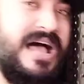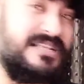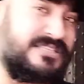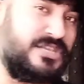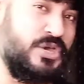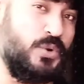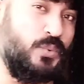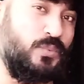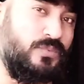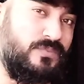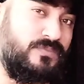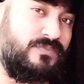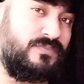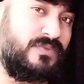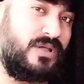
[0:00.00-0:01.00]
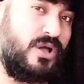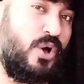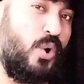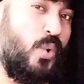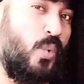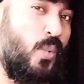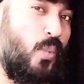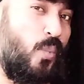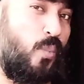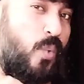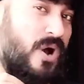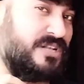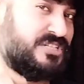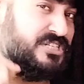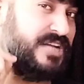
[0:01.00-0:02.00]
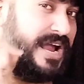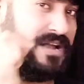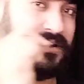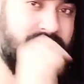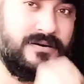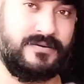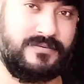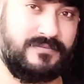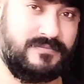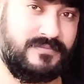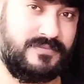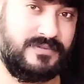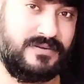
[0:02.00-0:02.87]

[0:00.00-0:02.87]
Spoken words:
ask you, what gender